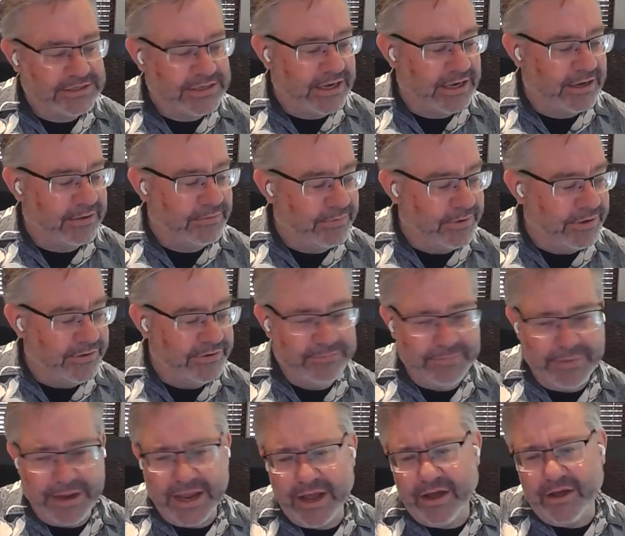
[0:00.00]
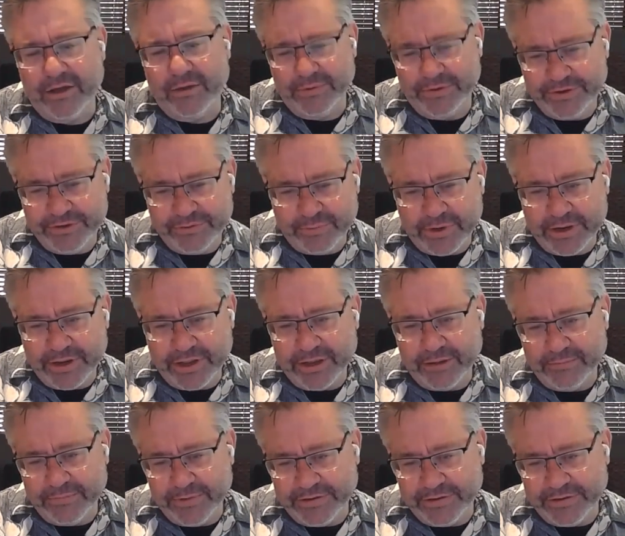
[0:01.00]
Like, we use Meow, which is one of them.